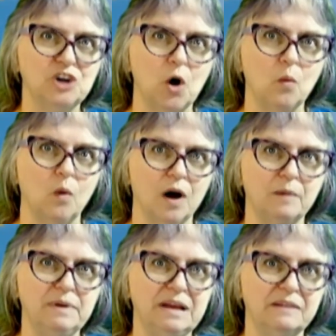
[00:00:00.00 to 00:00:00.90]
don't want
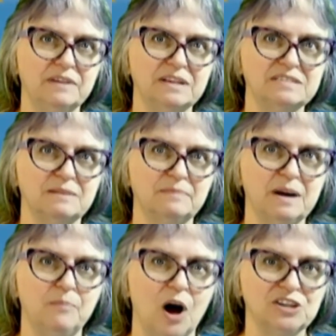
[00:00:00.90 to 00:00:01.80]
to be giving
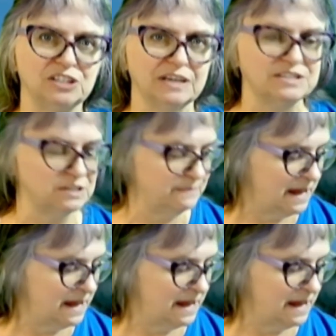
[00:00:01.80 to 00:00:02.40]
somebody botulism,